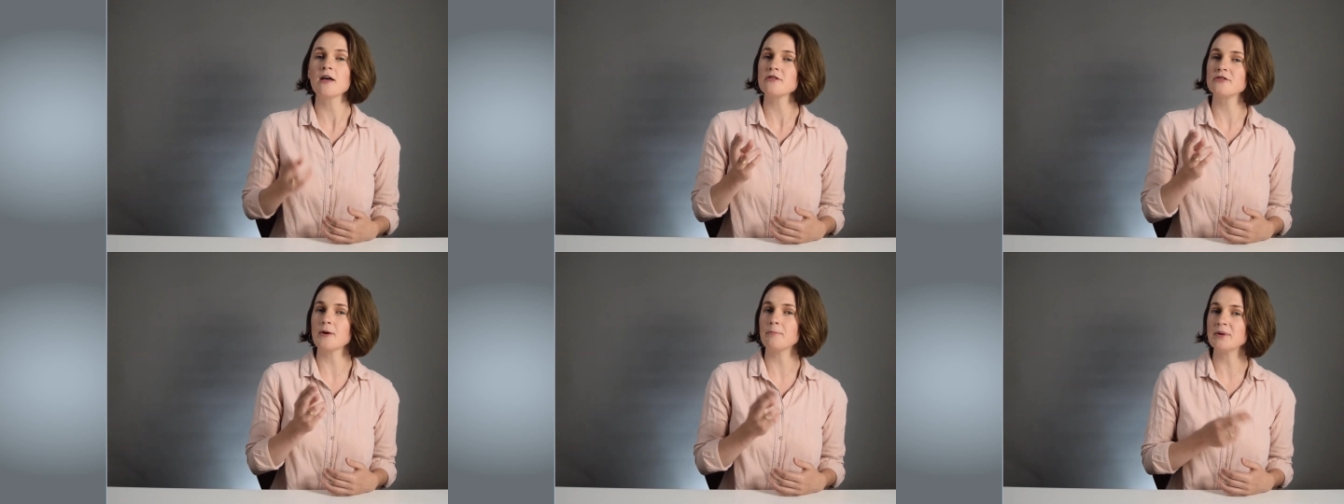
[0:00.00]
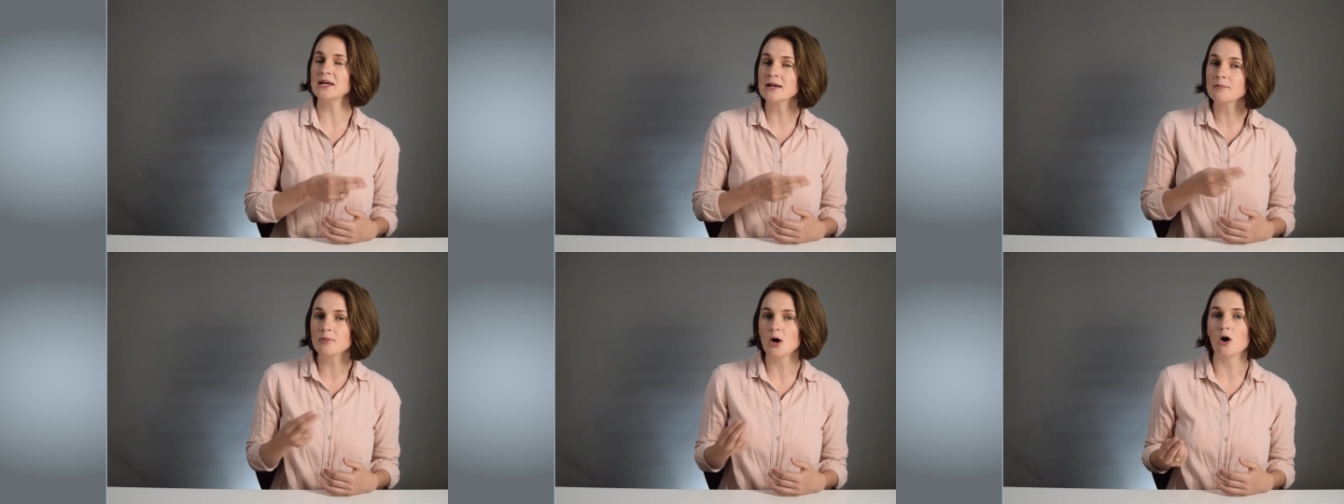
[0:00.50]
The
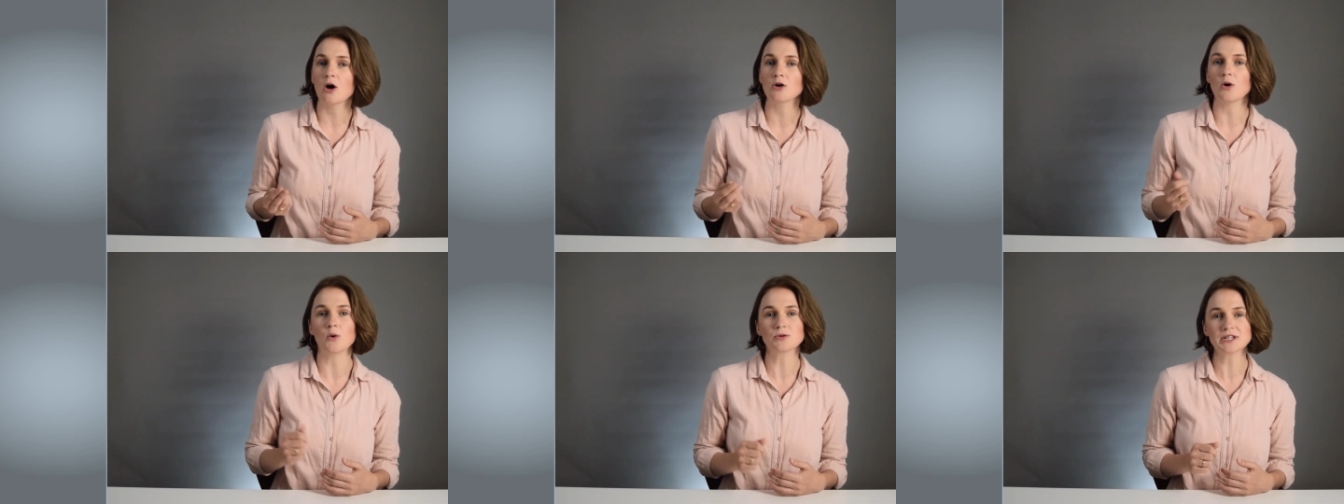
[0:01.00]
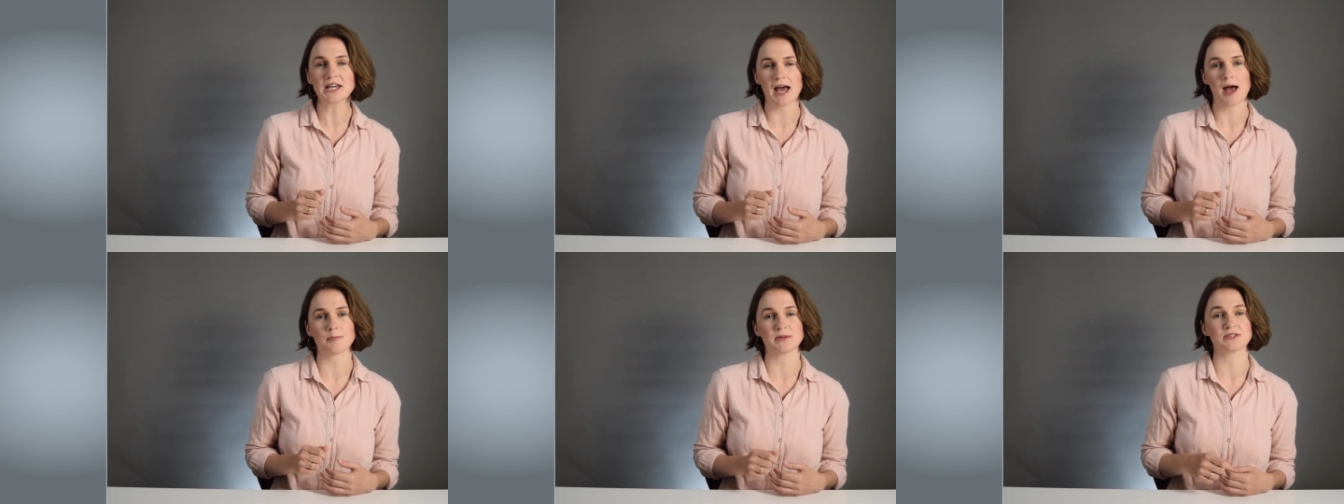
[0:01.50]
ping pong only
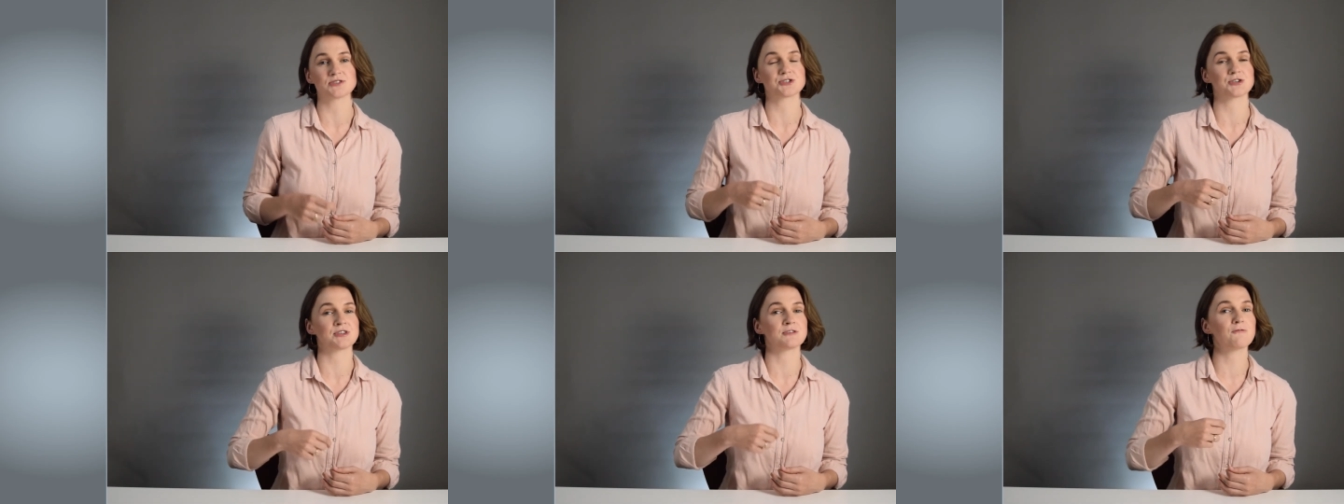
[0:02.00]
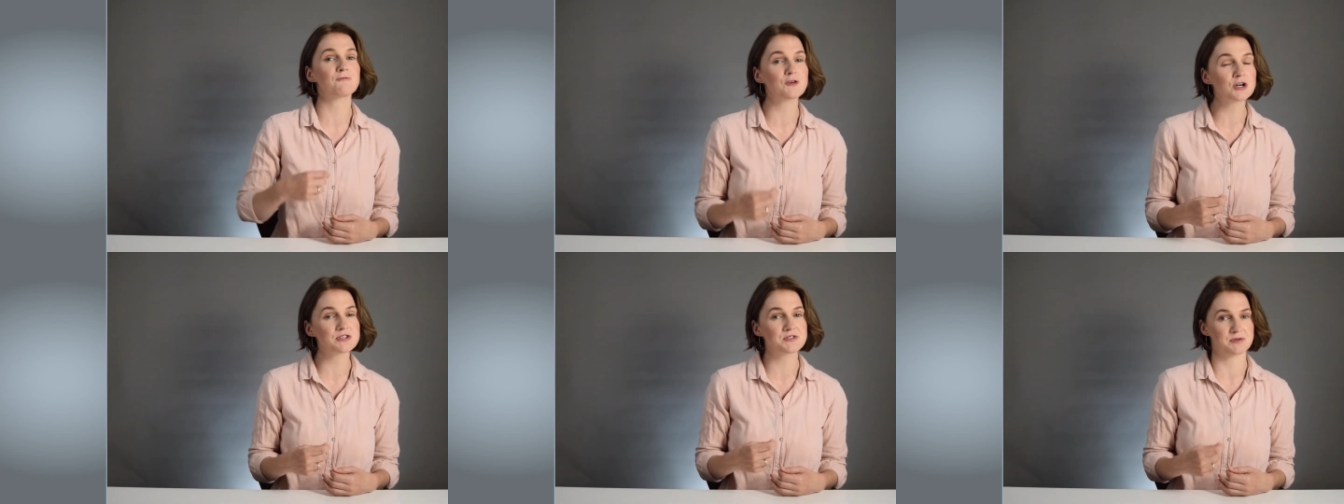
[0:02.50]
happens during the
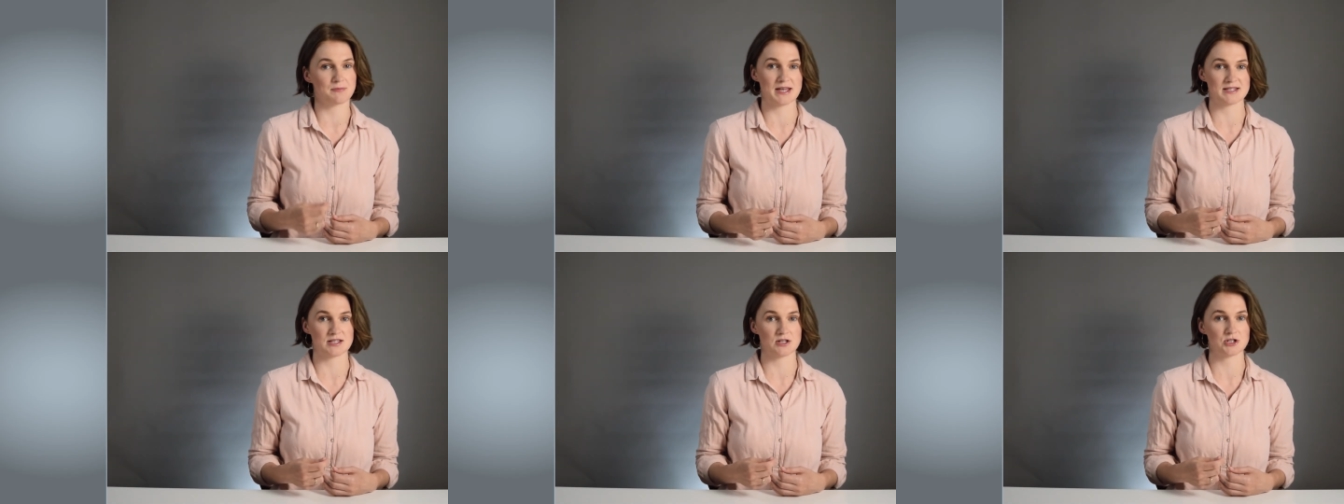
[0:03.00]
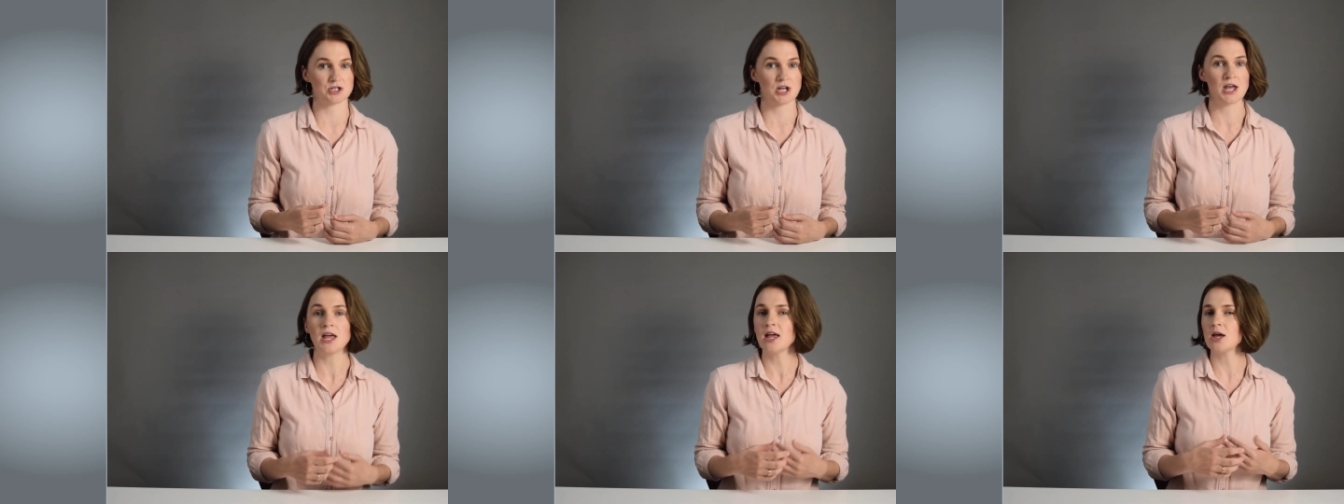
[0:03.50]
first message.
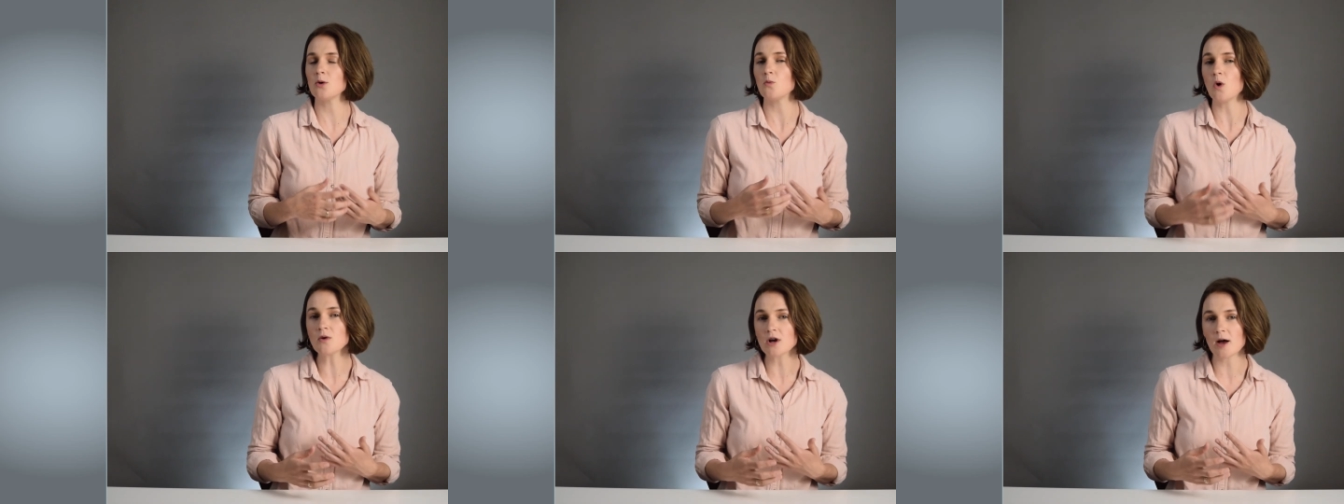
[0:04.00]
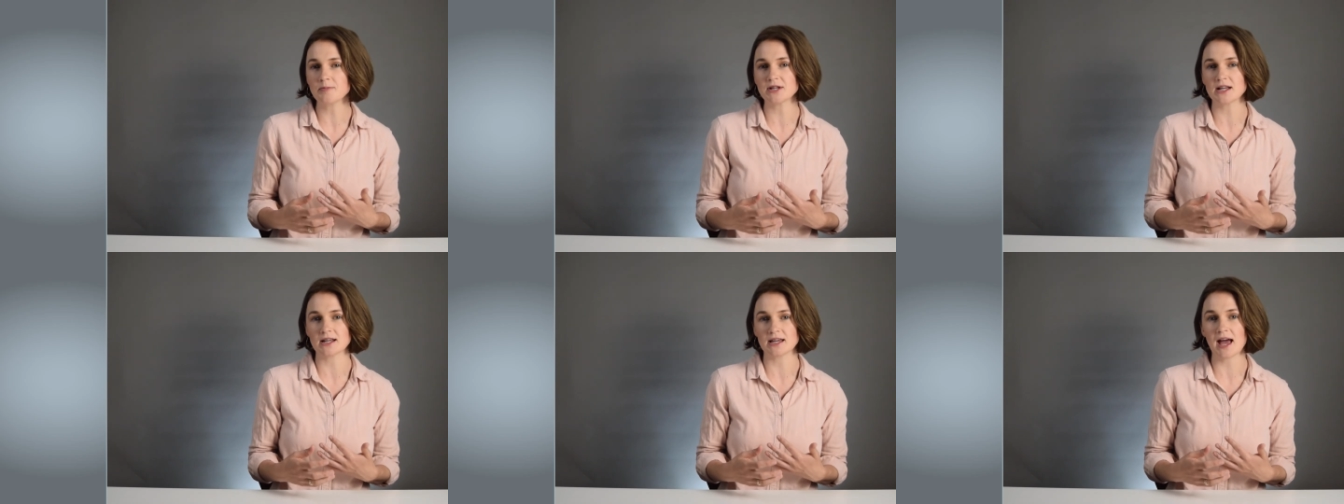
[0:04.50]
It won't
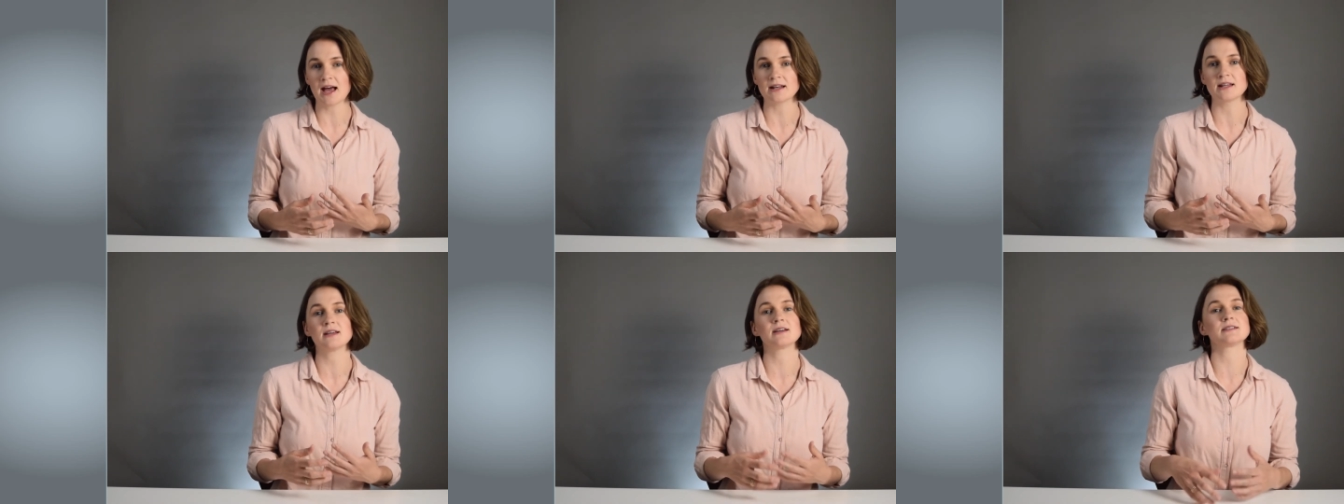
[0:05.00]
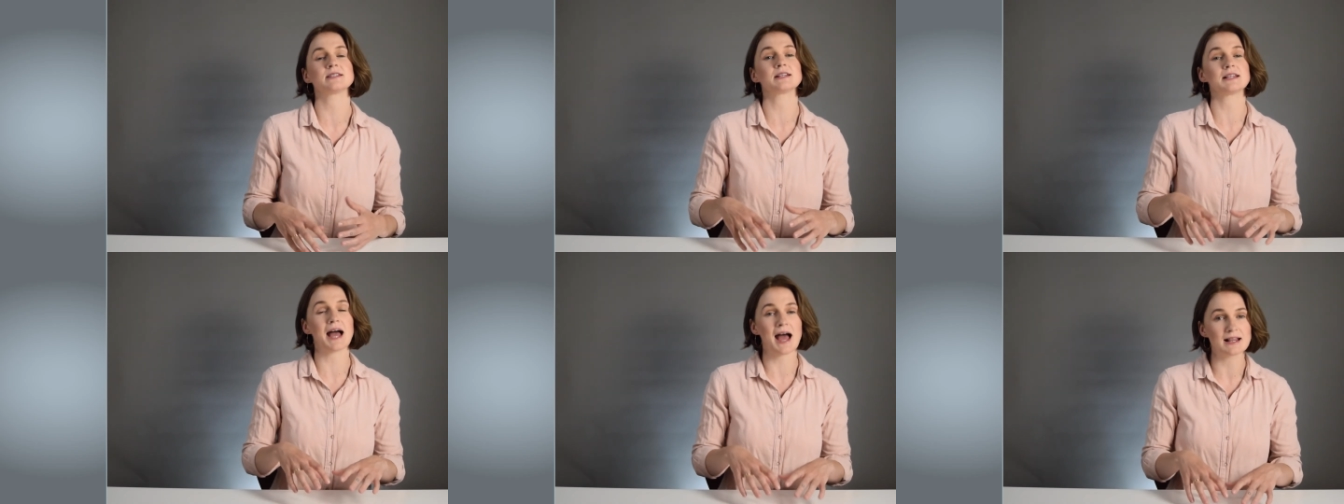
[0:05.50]
update again
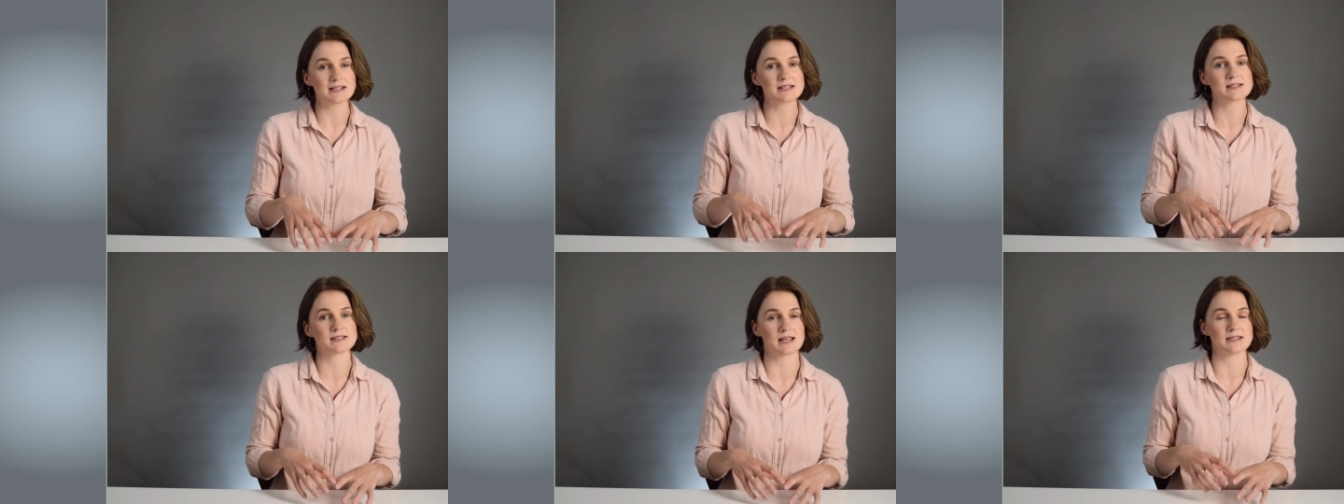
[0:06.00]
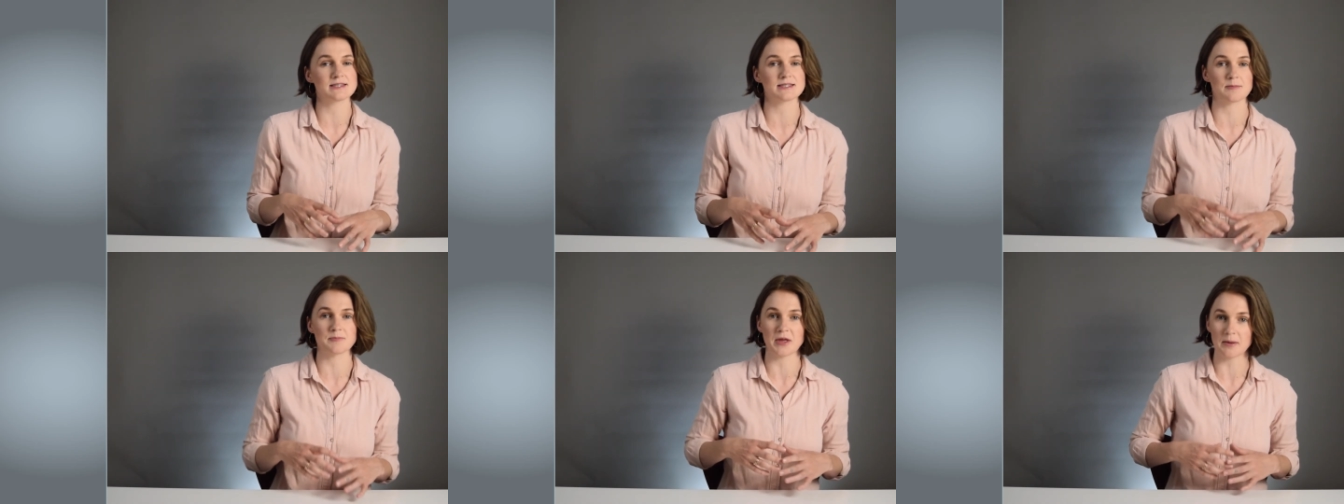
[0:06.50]
until Alice sends
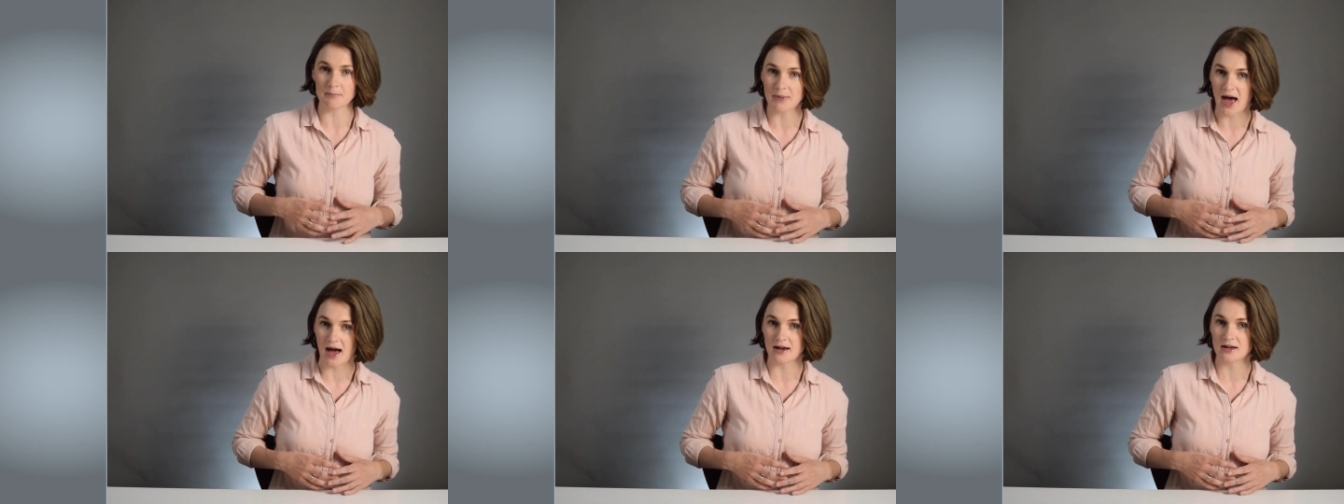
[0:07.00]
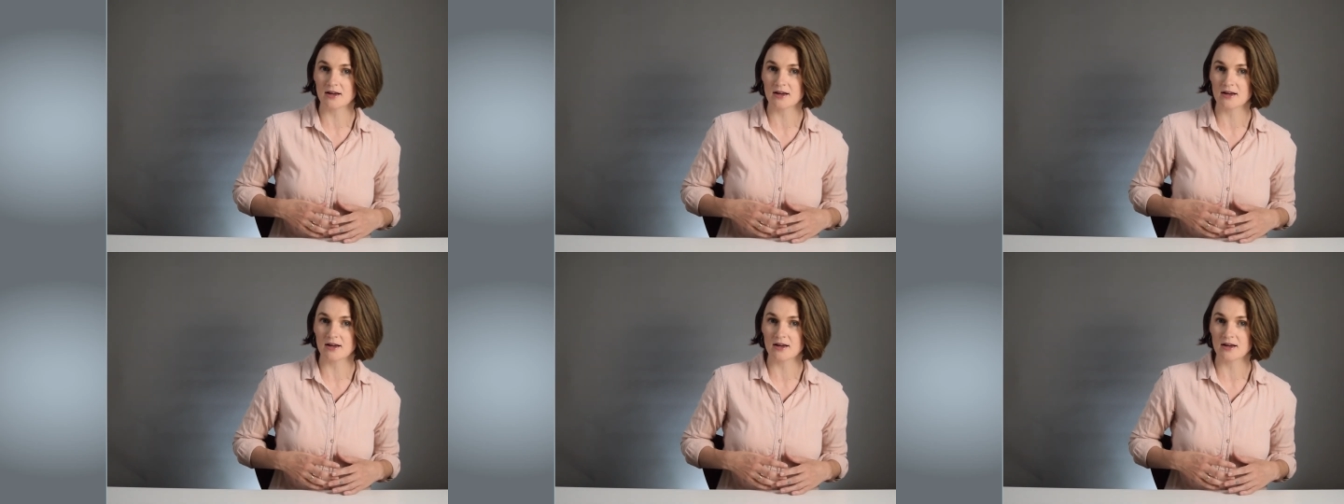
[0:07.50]
something back.